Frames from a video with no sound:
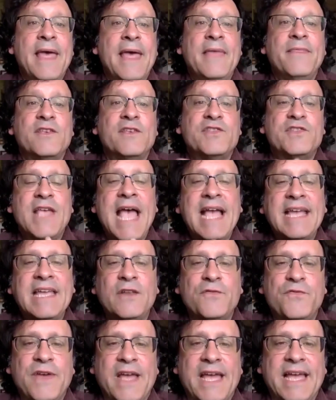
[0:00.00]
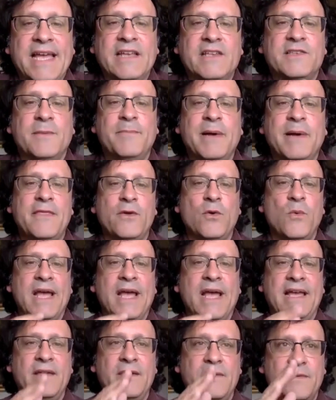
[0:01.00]
then the second phase, and by the
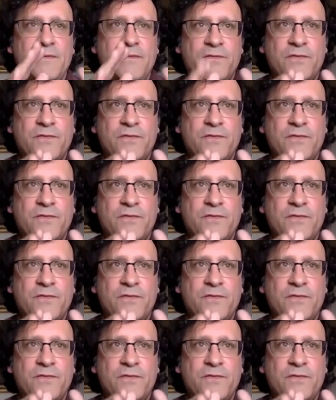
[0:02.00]
way,